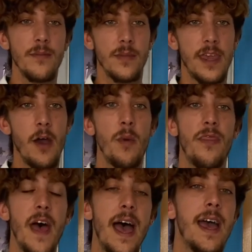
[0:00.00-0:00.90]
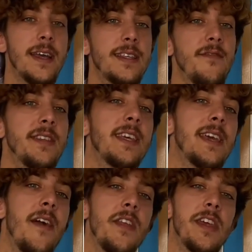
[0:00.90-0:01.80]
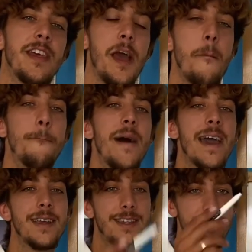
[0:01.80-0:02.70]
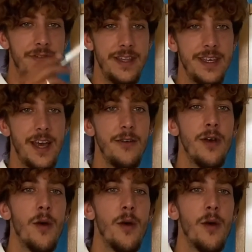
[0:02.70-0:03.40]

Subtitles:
get on with that activity, and then you're going to come back to the video